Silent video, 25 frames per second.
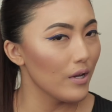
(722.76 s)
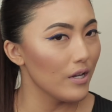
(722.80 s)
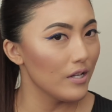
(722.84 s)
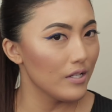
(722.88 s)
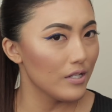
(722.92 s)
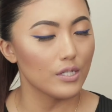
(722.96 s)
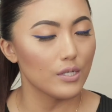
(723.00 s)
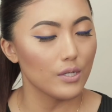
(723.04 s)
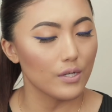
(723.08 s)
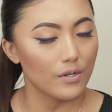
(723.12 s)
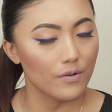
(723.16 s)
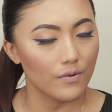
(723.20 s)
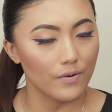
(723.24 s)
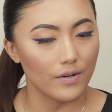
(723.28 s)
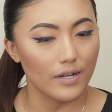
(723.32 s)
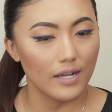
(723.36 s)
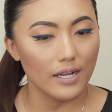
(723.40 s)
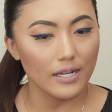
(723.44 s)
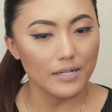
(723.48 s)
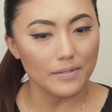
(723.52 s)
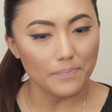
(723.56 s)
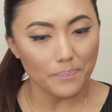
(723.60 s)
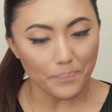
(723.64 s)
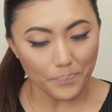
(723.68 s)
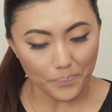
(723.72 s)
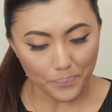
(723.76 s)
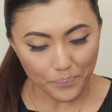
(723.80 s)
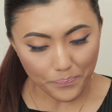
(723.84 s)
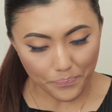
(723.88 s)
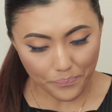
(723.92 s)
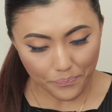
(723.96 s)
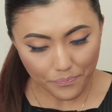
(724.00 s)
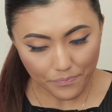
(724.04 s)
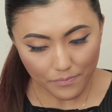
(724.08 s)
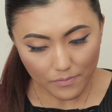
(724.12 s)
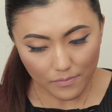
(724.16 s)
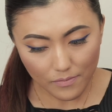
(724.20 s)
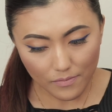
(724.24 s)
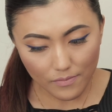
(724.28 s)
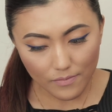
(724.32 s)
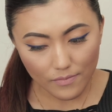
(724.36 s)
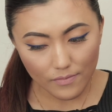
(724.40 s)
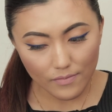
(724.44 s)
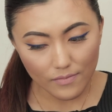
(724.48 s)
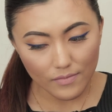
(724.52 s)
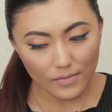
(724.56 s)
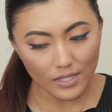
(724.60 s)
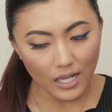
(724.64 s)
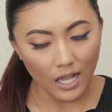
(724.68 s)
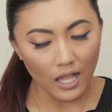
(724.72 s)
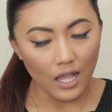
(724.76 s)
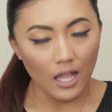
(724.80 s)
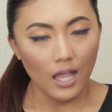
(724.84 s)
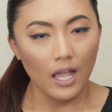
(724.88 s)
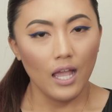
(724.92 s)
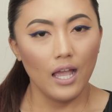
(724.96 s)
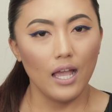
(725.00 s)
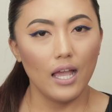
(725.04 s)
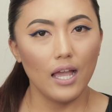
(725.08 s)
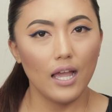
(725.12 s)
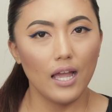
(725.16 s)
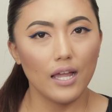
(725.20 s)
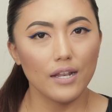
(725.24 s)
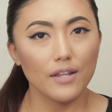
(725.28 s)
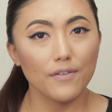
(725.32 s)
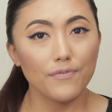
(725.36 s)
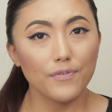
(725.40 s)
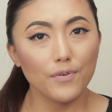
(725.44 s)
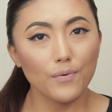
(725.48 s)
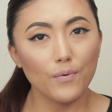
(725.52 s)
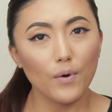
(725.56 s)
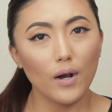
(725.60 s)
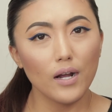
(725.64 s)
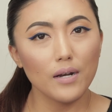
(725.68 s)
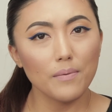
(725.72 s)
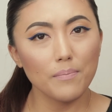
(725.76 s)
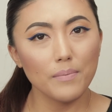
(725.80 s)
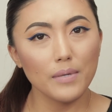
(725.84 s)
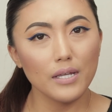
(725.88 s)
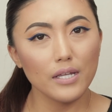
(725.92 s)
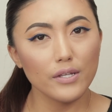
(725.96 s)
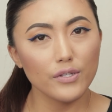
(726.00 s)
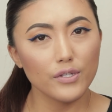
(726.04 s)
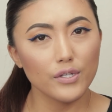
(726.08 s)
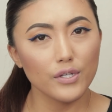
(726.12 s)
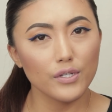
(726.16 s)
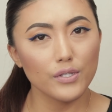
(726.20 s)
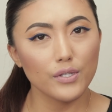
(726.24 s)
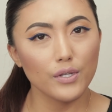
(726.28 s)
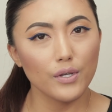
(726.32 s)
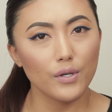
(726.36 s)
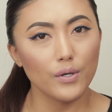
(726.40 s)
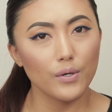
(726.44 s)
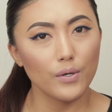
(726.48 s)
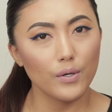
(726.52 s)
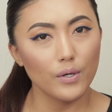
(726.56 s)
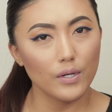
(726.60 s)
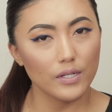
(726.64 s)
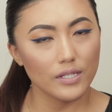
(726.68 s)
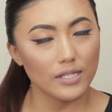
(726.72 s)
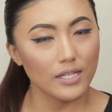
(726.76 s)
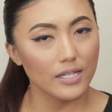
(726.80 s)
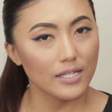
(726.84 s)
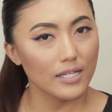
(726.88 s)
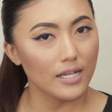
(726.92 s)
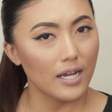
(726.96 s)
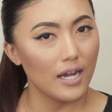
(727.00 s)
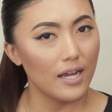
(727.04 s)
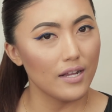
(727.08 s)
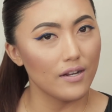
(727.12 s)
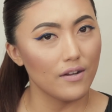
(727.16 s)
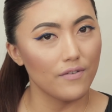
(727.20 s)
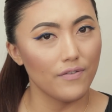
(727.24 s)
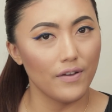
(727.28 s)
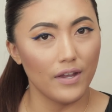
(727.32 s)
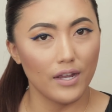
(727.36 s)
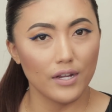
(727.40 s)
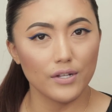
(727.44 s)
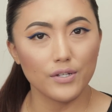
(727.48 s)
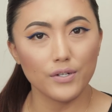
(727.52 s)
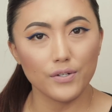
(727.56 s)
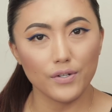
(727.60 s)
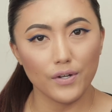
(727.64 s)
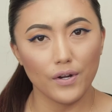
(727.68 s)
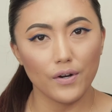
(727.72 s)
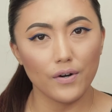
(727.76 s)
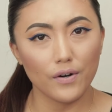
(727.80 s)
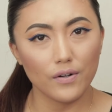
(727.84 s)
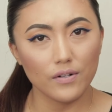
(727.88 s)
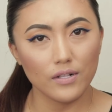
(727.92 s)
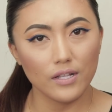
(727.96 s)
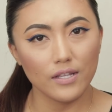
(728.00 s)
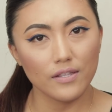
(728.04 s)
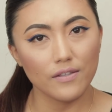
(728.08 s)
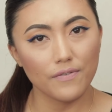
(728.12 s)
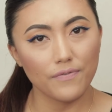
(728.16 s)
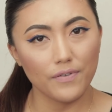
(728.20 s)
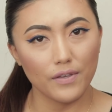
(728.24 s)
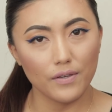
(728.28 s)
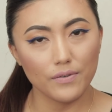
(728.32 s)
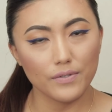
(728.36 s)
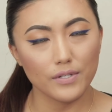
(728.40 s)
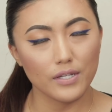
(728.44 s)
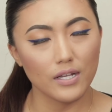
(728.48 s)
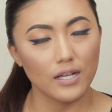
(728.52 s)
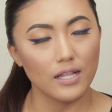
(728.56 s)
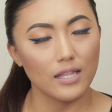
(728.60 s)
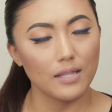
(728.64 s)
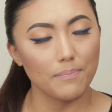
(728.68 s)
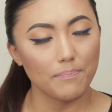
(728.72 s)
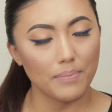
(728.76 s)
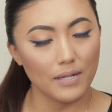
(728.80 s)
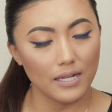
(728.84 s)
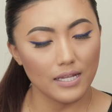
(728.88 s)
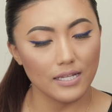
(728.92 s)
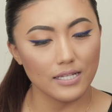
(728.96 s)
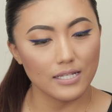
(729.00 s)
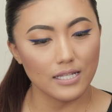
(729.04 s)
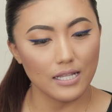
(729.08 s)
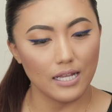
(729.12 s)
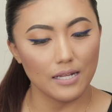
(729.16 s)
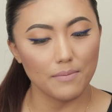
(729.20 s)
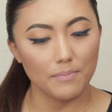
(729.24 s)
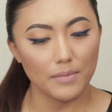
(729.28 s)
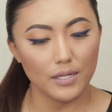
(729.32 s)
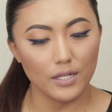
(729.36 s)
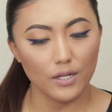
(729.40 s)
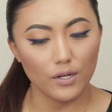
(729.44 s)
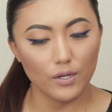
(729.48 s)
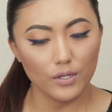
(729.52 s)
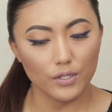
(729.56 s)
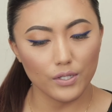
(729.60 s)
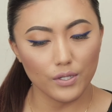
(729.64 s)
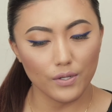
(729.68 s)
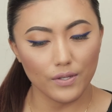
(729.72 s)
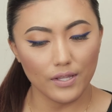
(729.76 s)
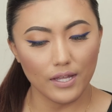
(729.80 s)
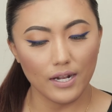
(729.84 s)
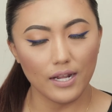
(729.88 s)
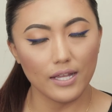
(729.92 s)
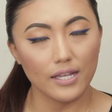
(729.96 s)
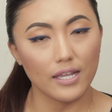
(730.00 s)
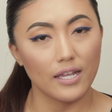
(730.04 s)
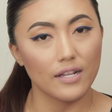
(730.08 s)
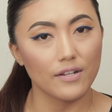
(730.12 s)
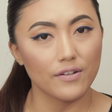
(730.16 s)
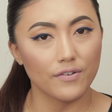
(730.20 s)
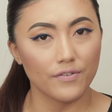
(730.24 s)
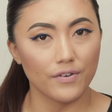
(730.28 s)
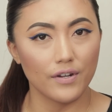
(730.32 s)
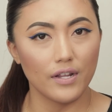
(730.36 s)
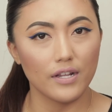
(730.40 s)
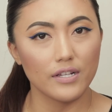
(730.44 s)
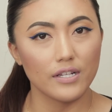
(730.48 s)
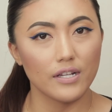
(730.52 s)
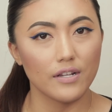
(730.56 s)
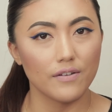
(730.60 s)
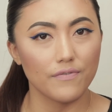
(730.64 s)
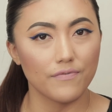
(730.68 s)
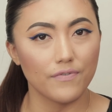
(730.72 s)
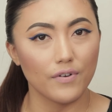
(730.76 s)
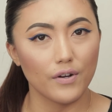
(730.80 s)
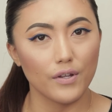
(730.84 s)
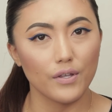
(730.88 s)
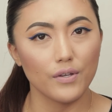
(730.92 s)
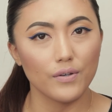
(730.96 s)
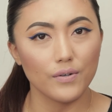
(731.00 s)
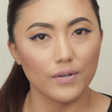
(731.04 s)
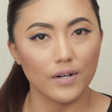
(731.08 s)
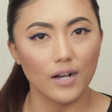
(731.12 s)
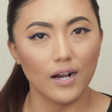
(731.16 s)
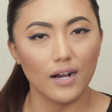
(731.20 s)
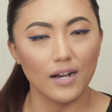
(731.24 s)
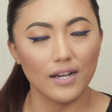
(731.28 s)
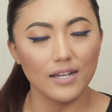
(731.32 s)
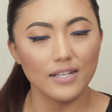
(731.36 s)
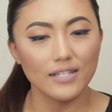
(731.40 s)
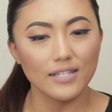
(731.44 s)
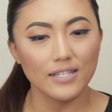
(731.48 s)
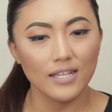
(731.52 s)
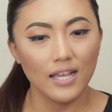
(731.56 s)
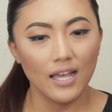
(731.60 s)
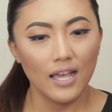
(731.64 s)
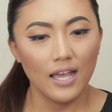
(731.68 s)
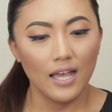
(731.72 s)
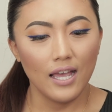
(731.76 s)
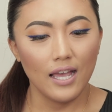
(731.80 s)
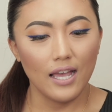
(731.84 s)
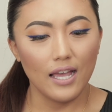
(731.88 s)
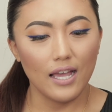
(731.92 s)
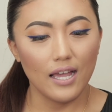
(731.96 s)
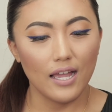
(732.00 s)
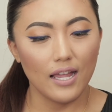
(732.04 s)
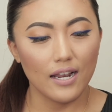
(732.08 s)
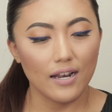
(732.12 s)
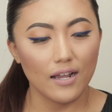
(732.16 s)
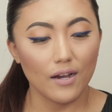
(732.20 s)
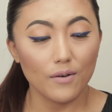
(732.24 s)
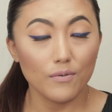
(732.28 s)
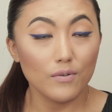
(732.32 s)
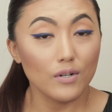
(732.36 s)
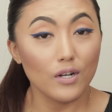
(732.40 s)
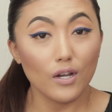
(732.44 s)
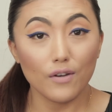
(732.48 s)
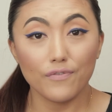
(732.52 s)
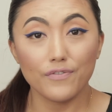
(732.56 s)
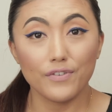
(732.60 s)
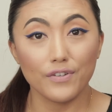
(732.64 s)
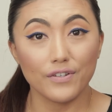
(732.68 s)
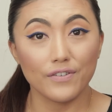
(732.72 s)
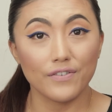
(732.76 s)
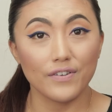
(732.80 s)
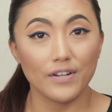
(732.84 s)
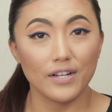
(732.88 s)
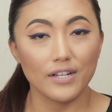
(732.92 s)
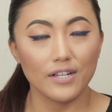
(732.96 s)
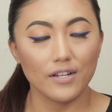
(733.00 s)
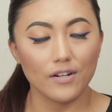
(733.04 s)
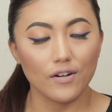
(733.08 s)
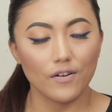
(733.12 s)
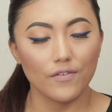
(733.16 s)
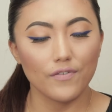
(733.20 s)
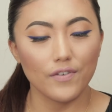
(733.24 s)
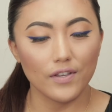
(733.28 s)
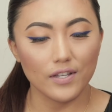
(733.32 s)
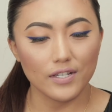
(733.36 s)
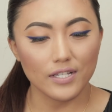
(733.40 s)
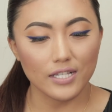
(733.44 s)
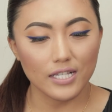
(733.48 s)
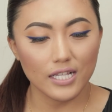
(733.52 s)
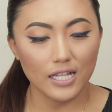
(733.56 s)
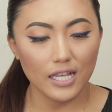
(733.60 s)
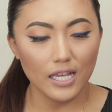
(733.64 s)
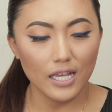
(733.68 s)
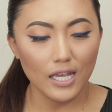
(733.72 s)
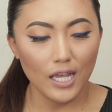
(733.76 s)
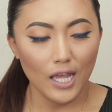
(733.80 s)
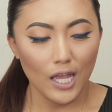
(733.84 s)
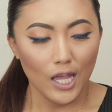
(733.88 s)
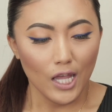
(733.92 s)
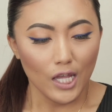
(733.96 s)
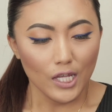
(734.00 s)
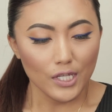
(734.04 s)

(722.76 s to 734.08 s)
easy to create. And if you want me to do this kind of hair tutorial in the future, please let me know so that I can create it for you guys, and I would love to create it, obviously.